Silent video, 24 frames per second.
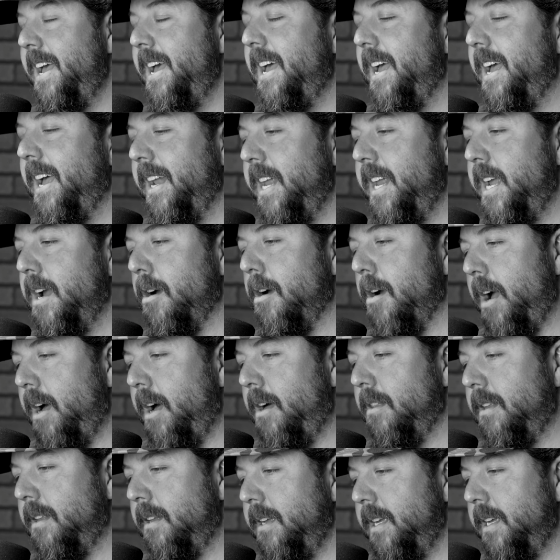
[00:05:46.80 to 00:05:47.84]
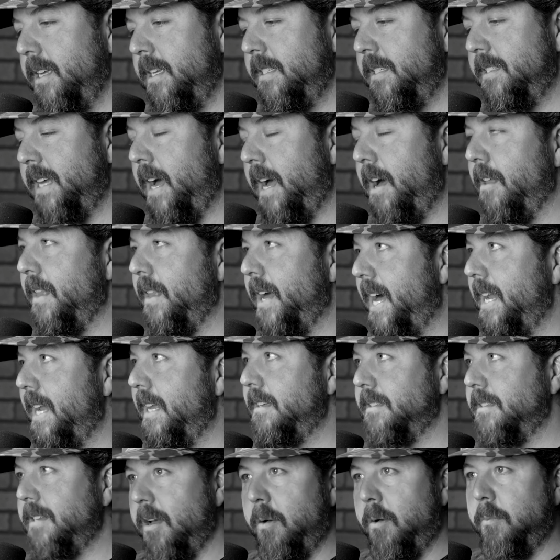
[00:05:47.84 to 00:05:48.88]
and how that
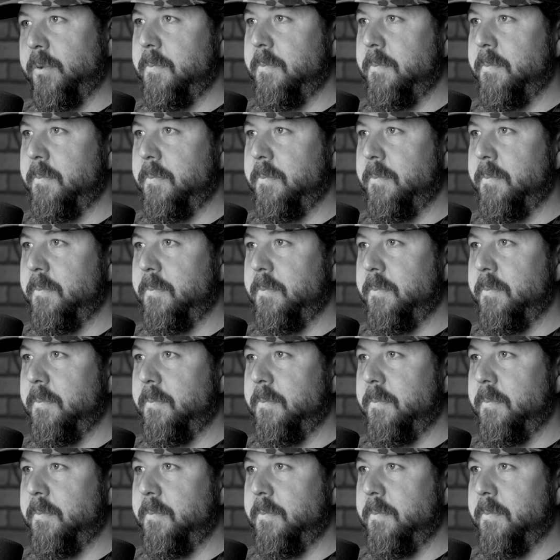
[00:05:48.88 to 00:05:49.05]
has helped